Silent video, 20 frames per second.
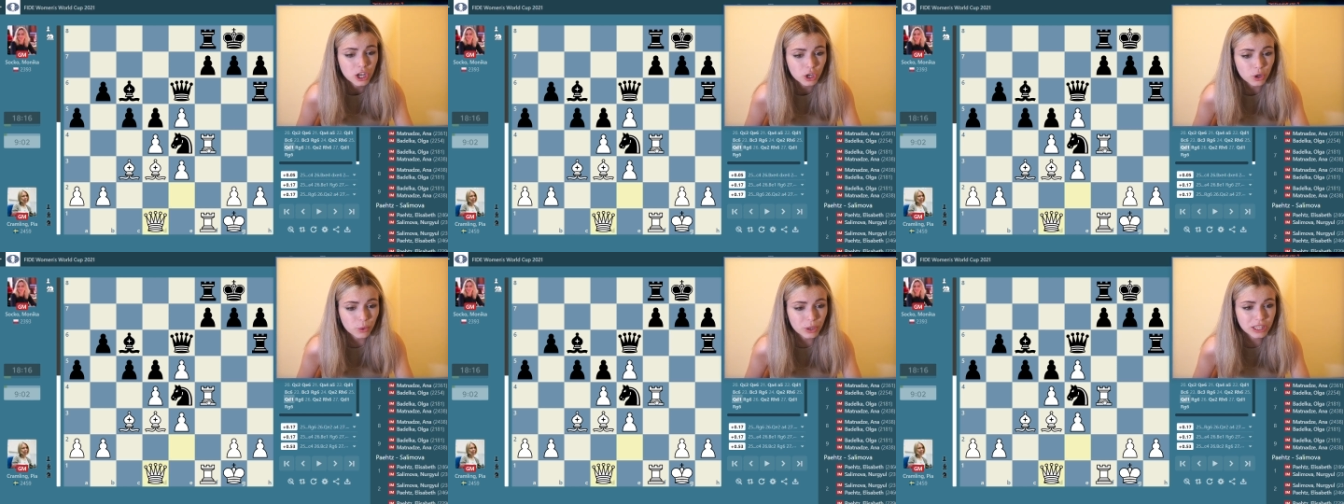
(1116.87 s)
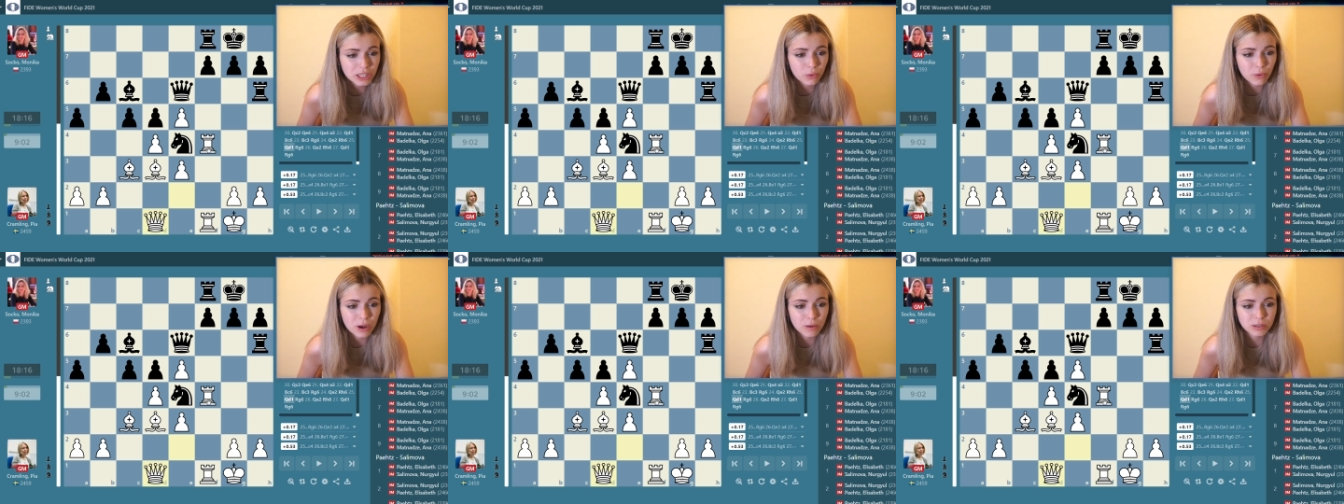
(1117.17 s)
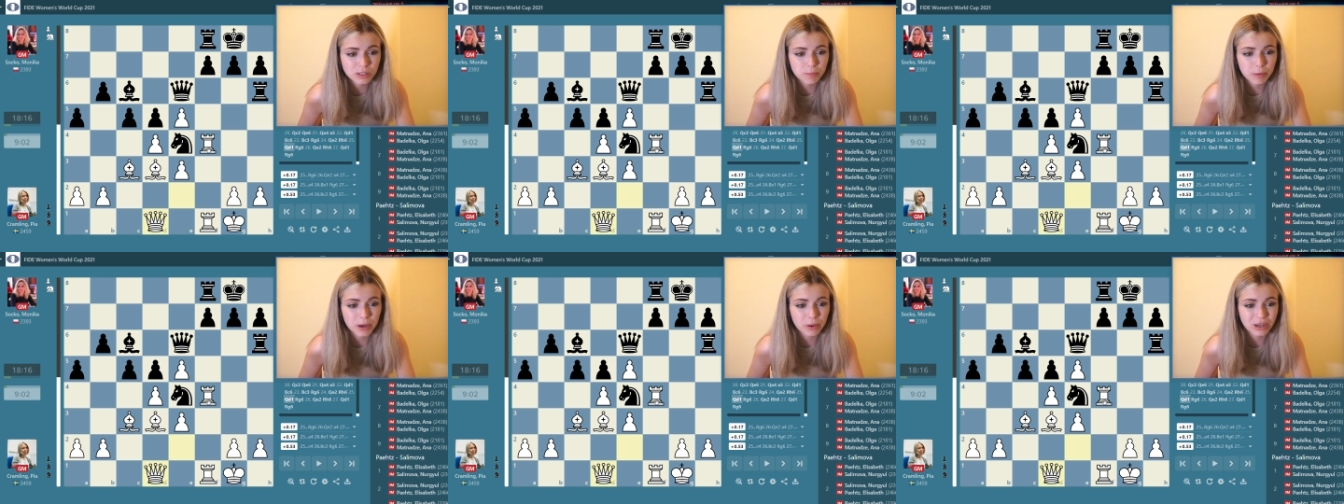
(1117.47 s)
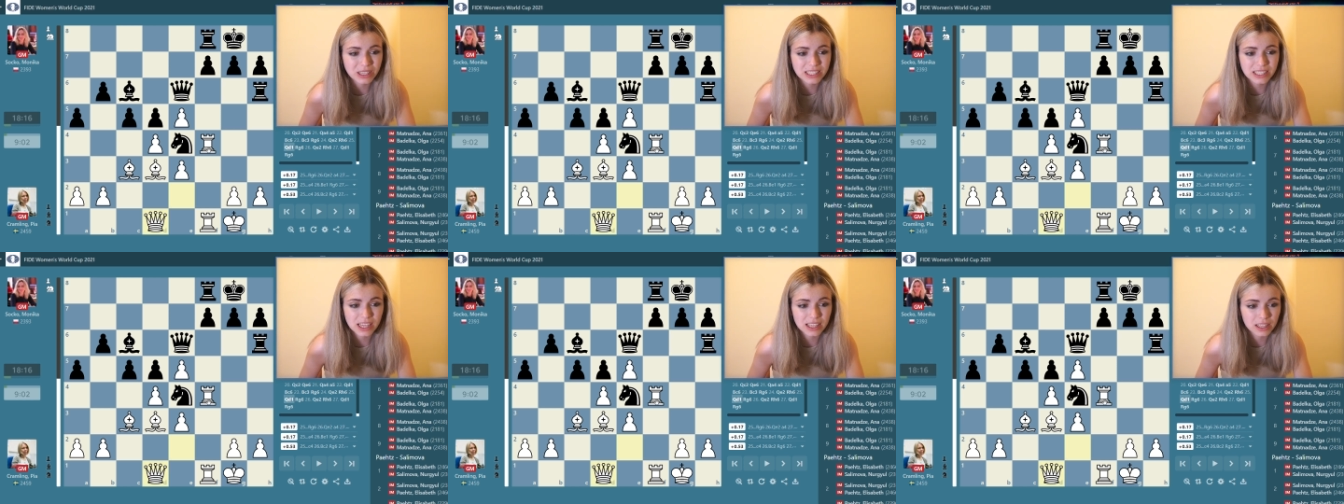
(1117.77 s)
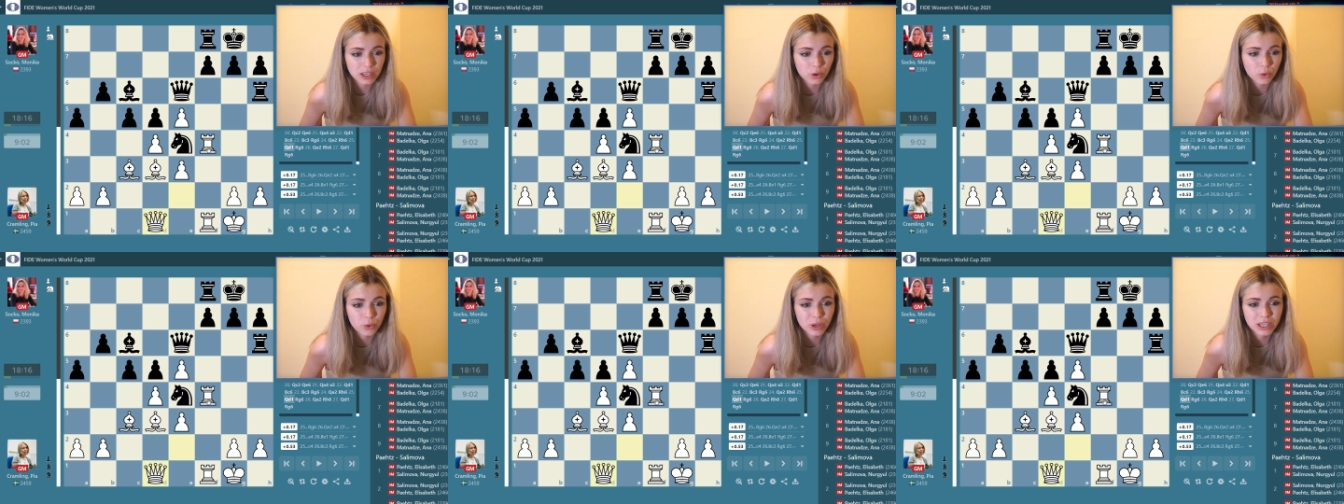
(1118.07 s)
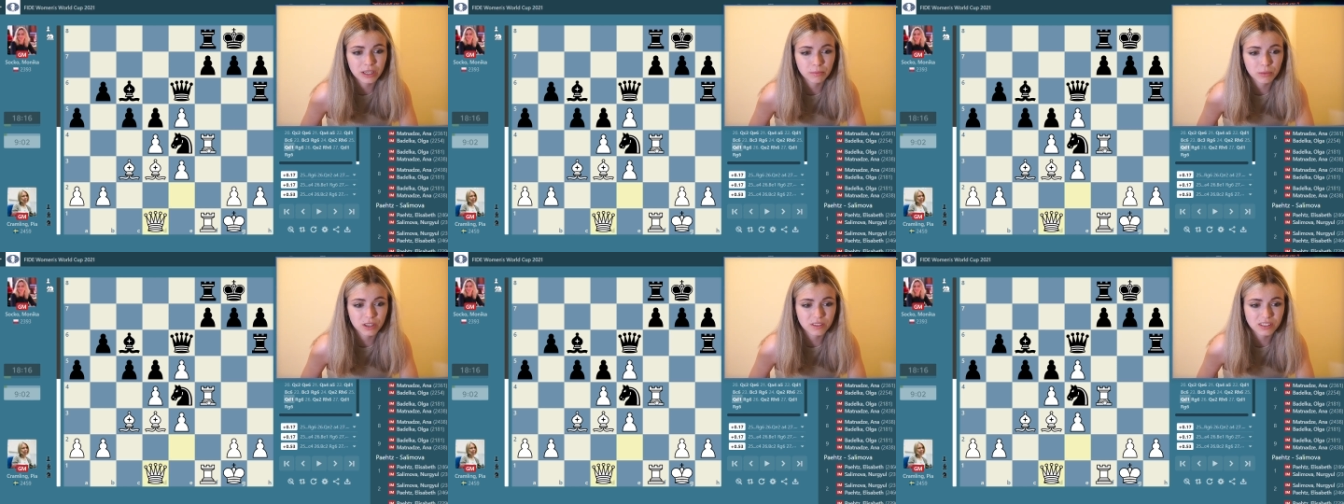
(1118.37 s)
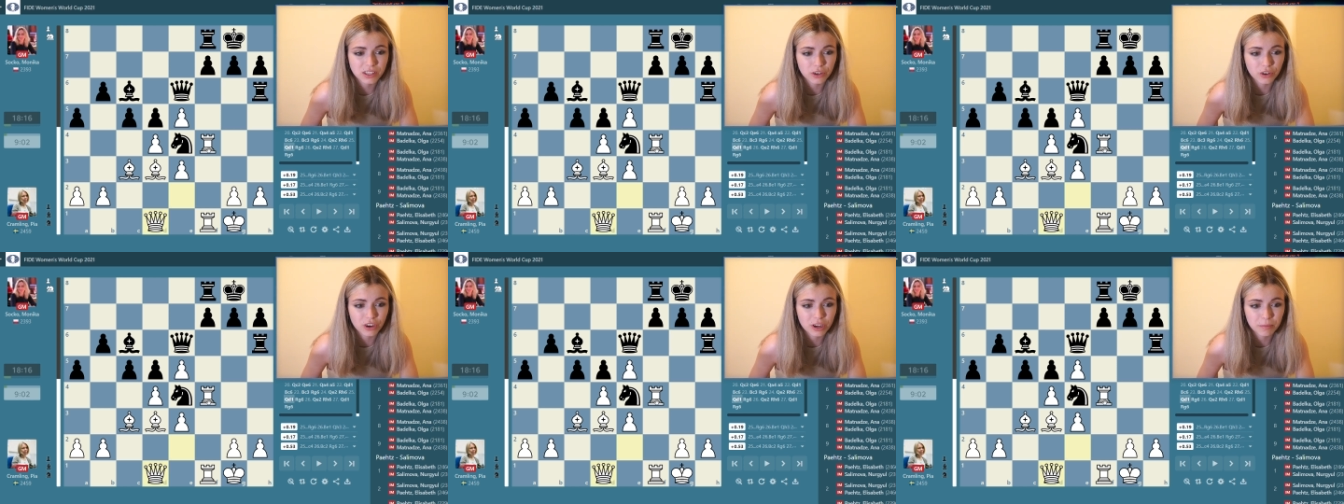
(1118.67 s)
Queen d1 was played. Instead, the queen
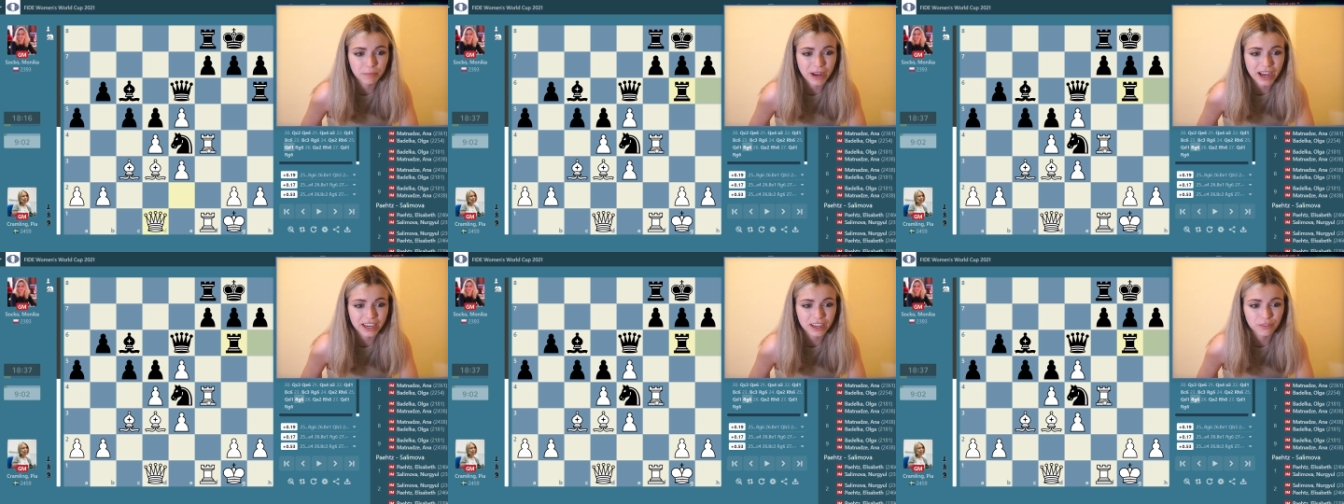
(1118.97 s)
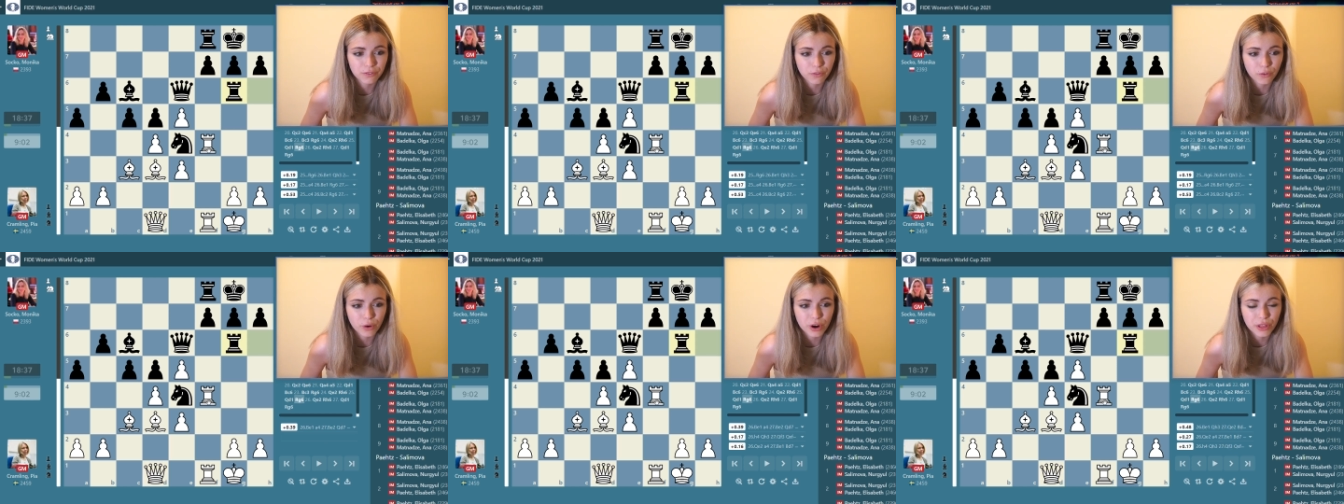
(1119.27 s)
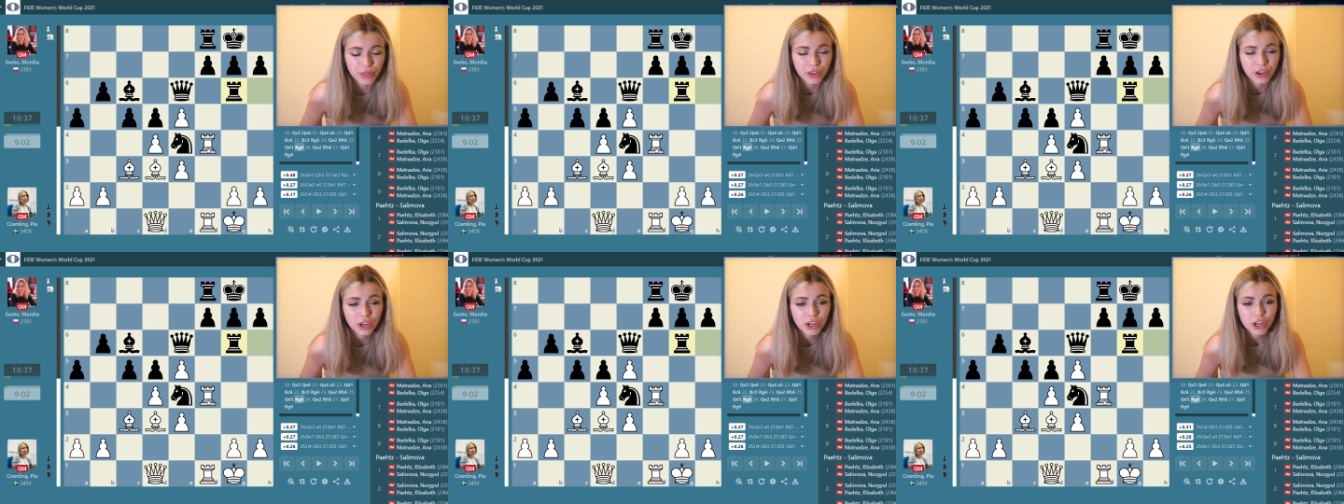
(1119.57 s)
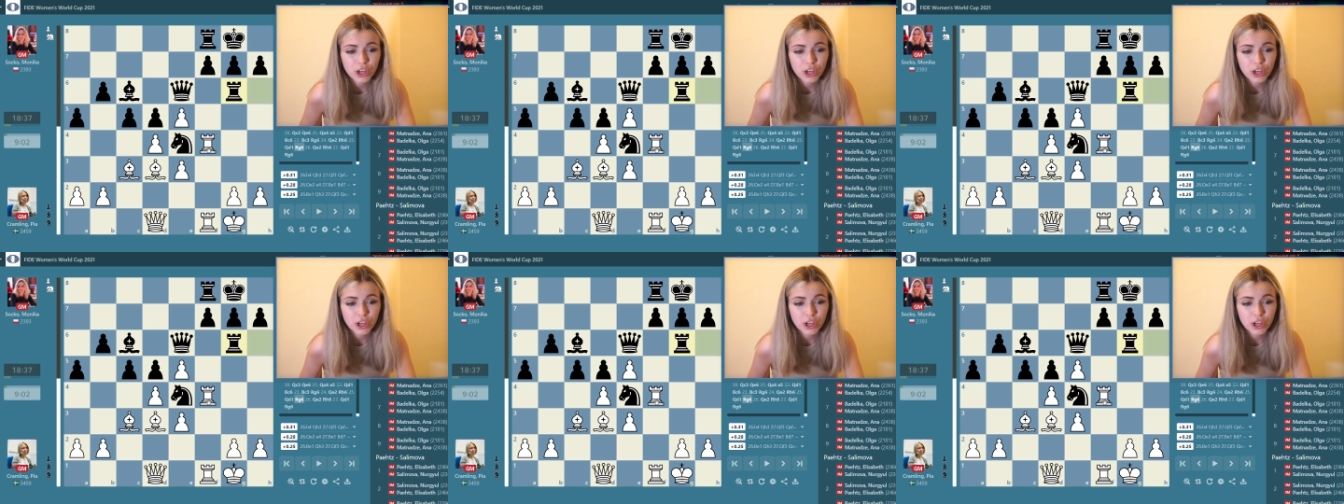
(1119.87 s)
moves are going back and forth.